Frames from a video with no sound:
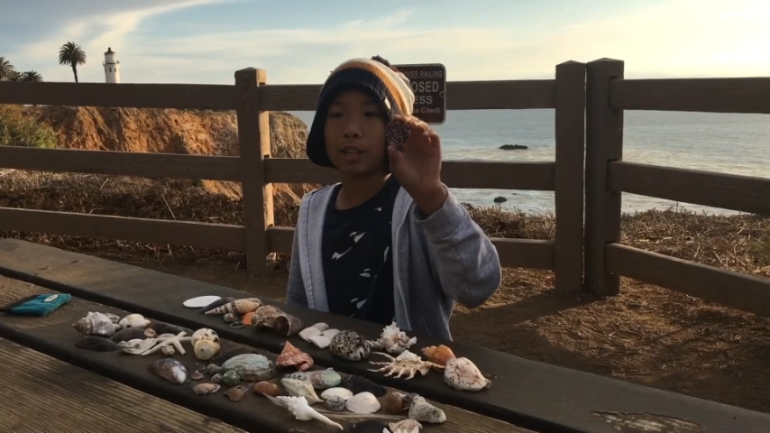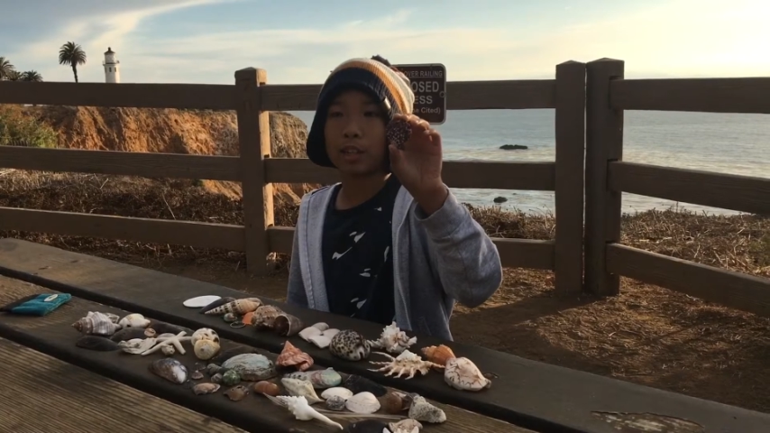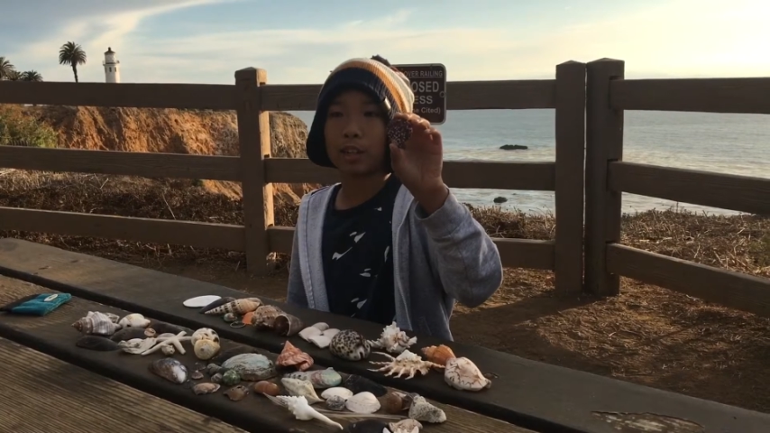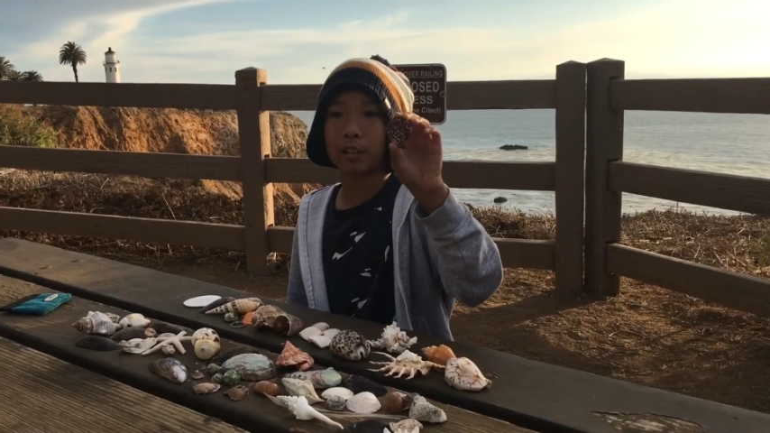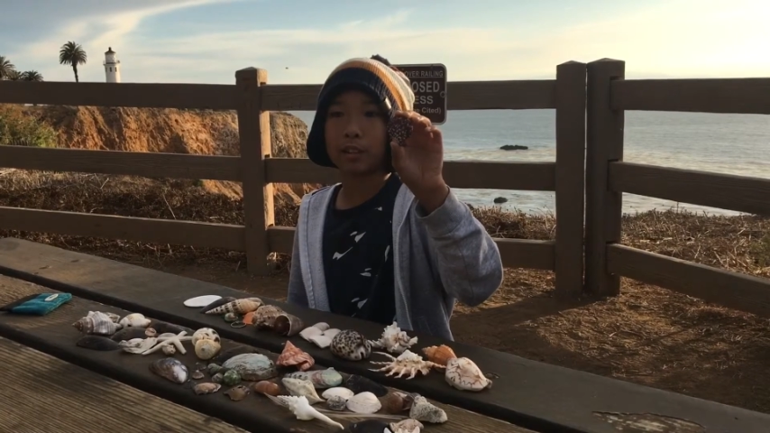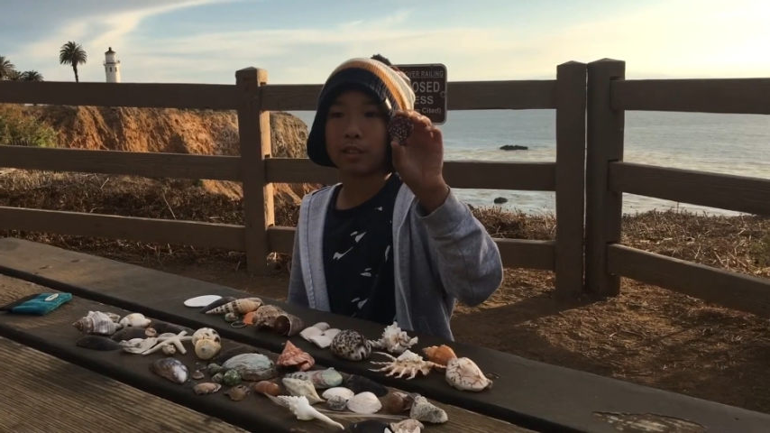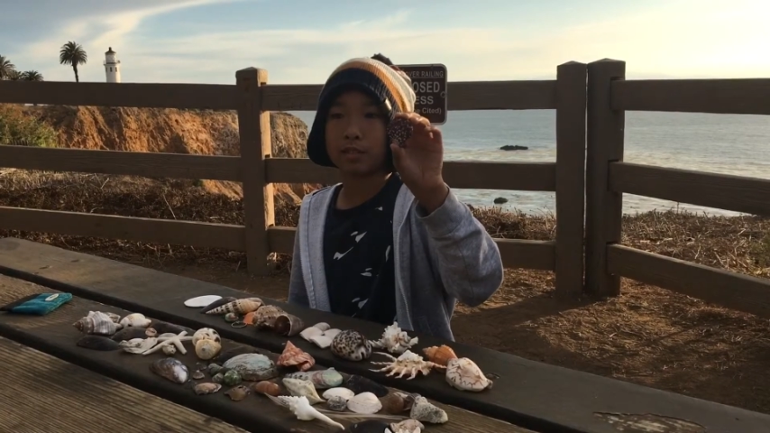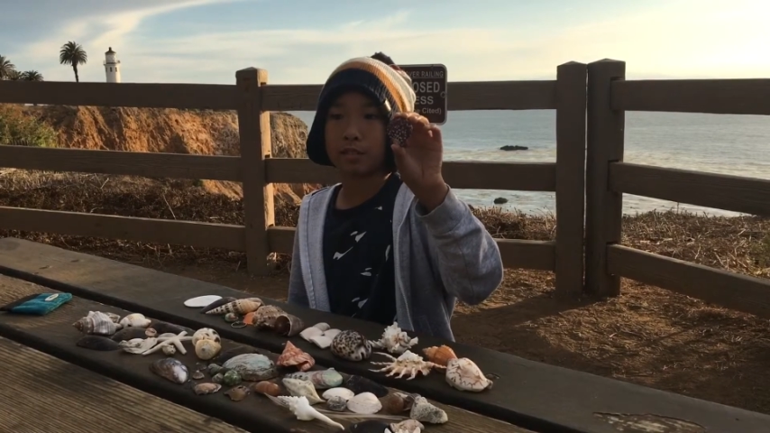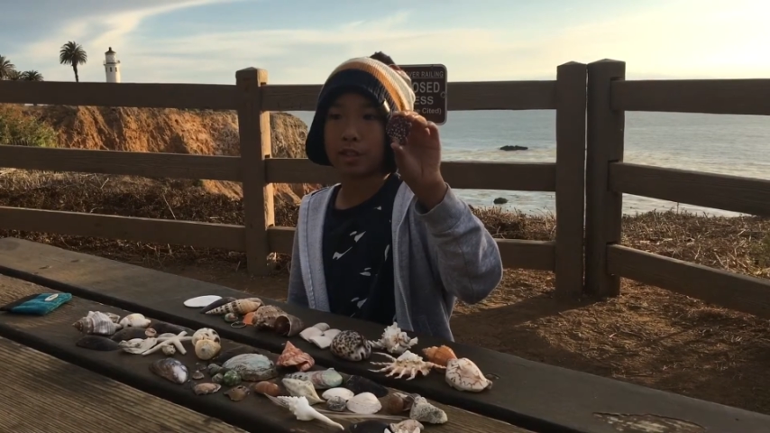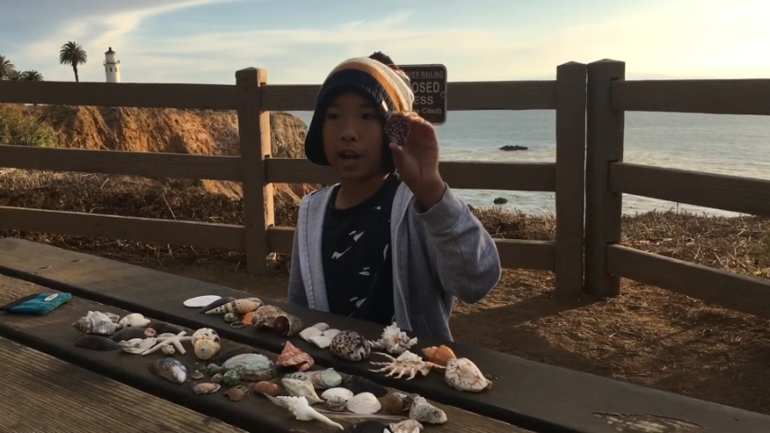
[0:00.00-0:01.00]
eating the
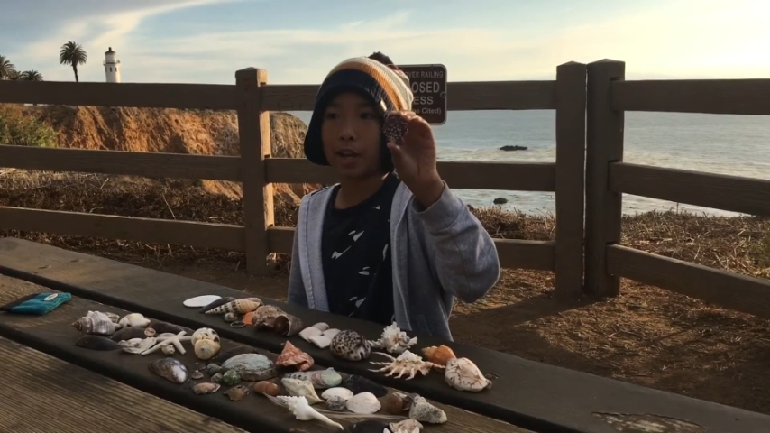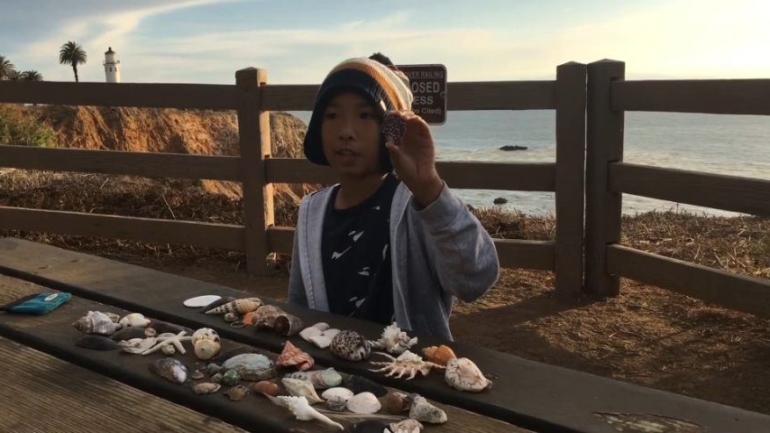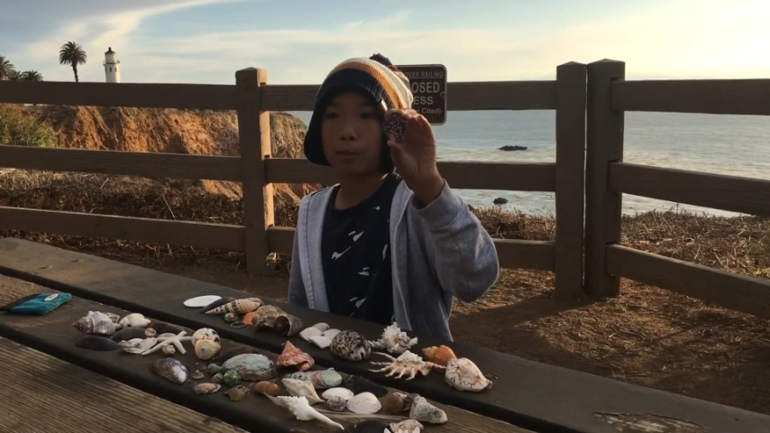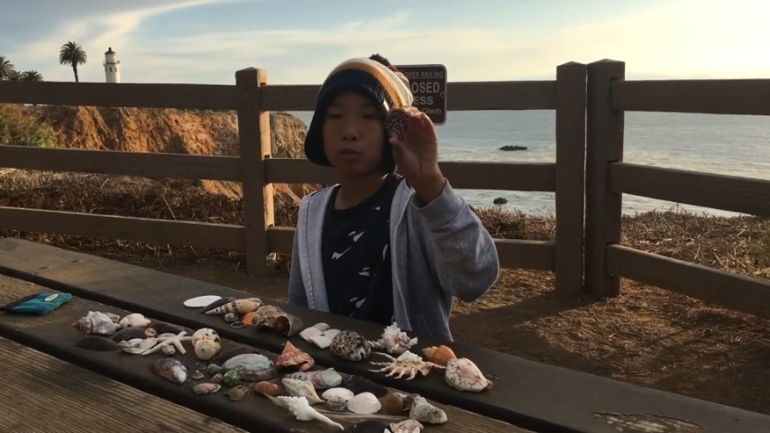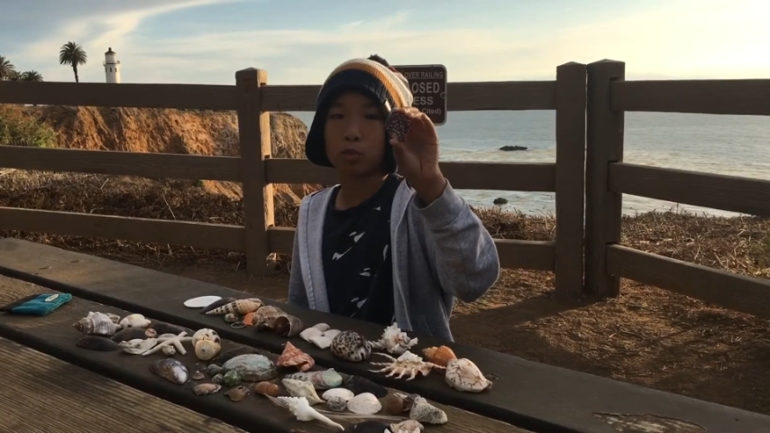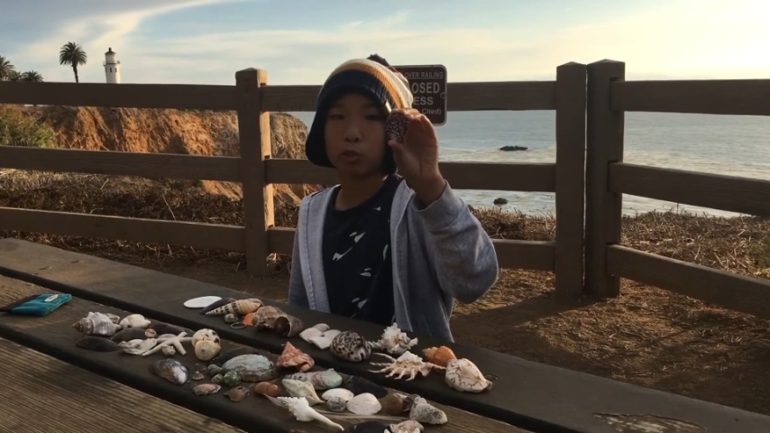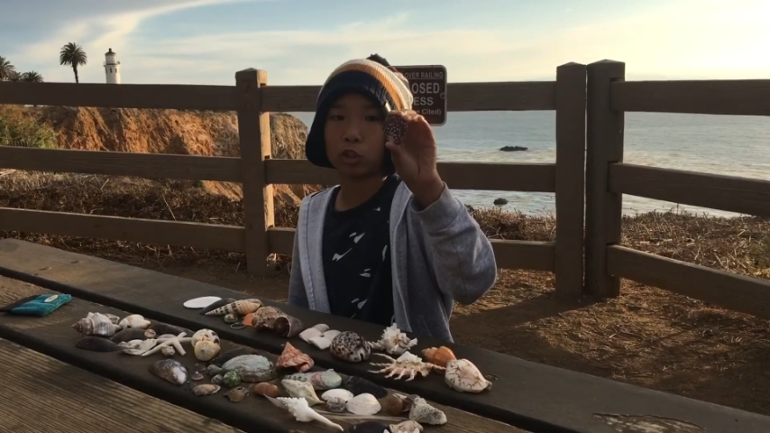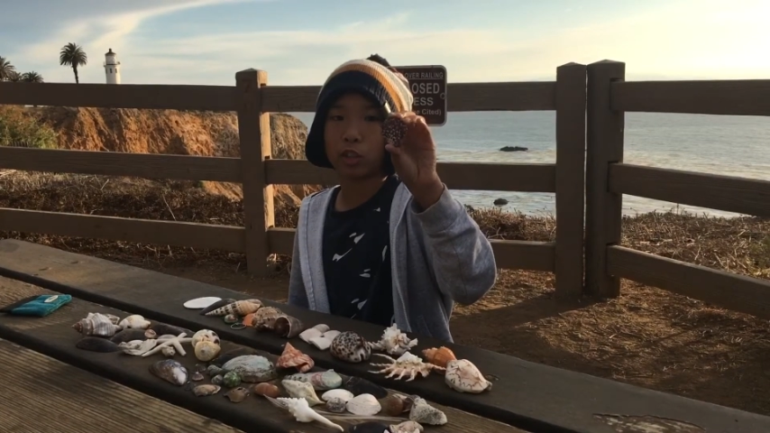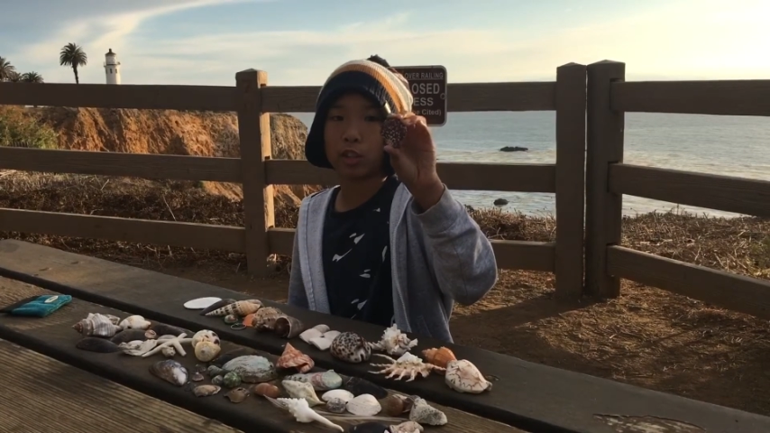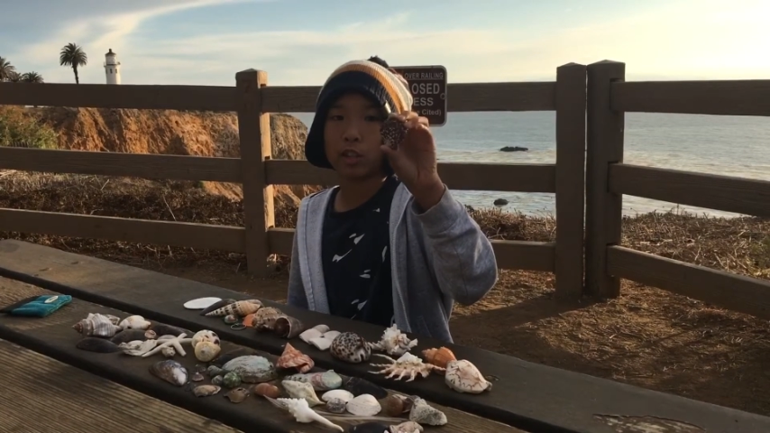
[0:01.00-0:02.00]
scallop
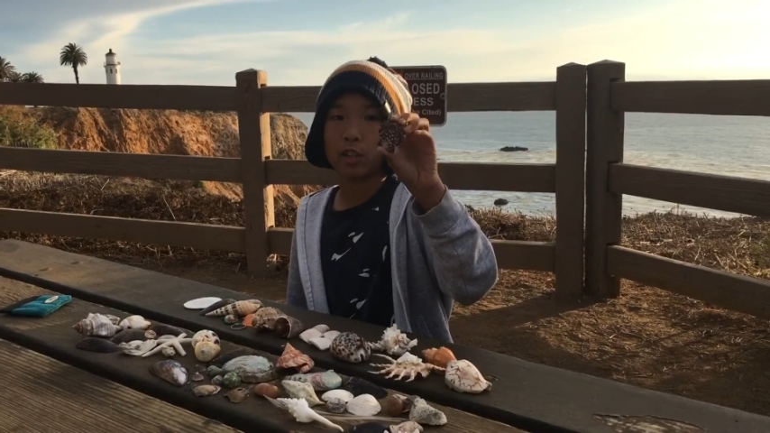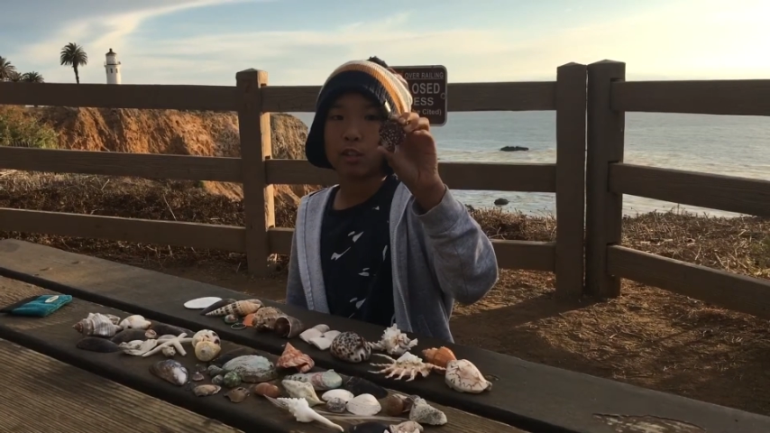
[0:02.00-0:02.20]
sushi.